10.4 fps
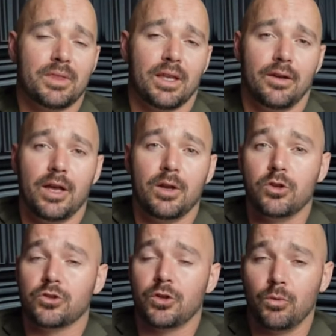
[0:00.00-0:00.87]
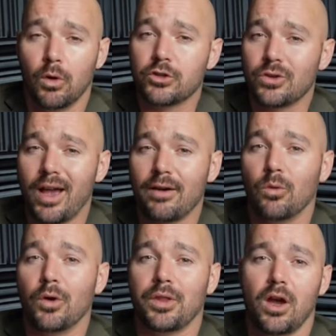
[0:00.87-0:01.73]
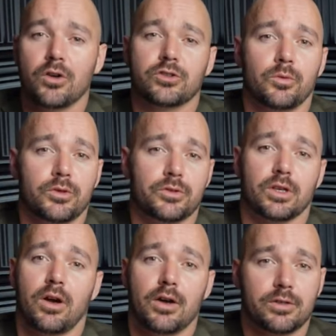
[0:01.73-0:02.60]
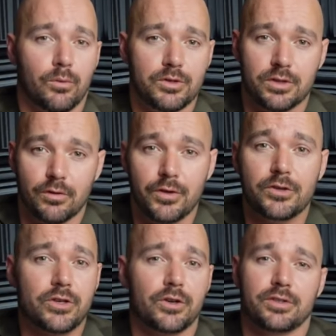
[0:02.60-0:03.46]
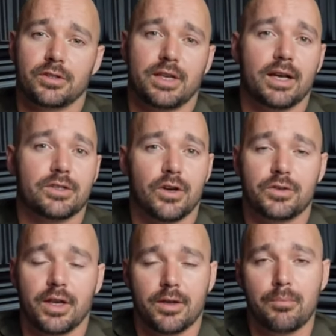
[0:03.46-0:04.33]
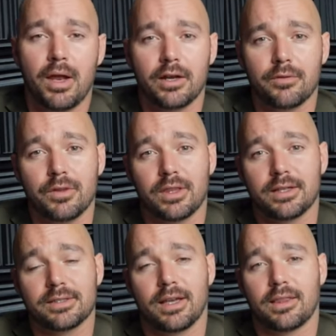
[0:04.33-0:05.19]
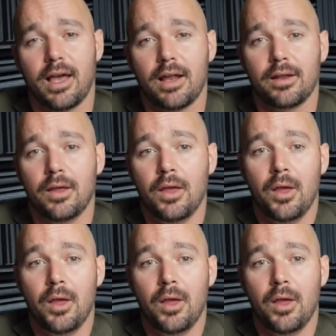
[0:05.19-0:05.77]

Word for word: Uh, and usually, once you have one, they also reduce the cost of ones in the future if these guys start to get competitive and things like that.